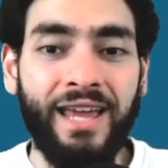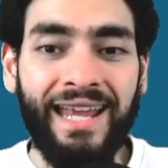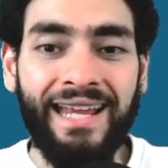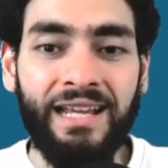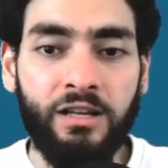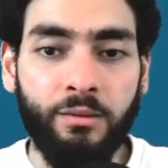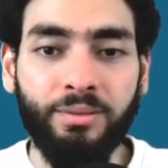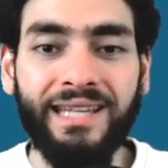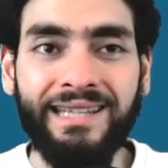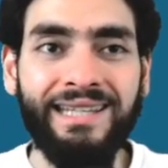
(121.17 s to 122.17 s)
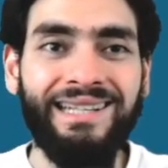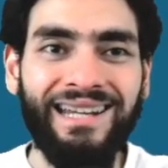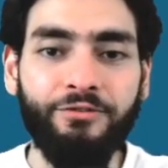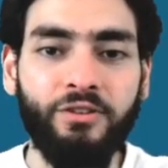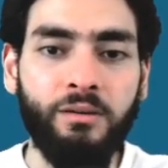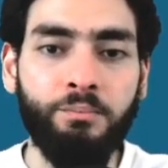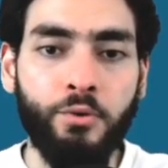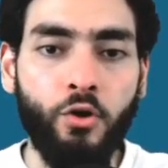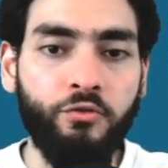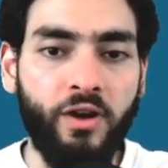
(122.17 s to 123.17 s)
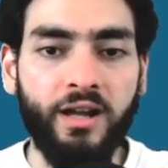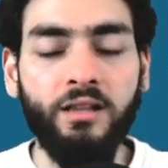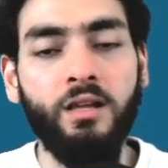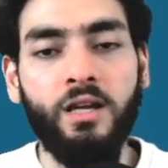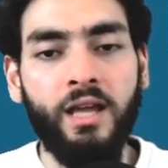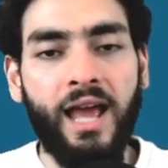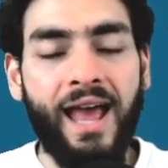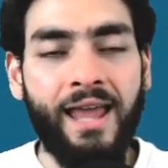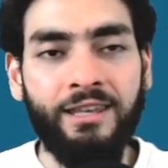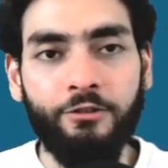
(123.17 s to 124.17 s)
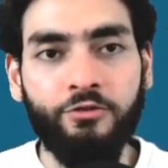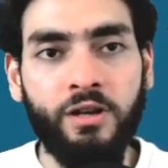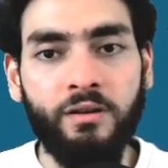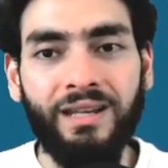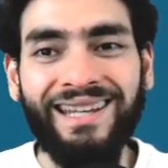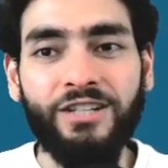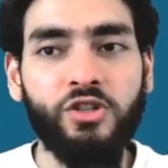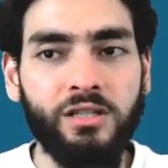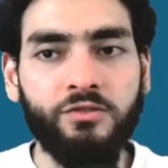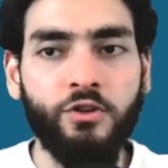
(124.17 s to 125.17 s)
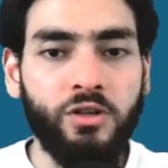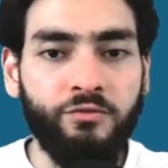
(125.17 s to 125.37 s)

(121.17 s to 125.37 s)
a completely different profile and different heat transfer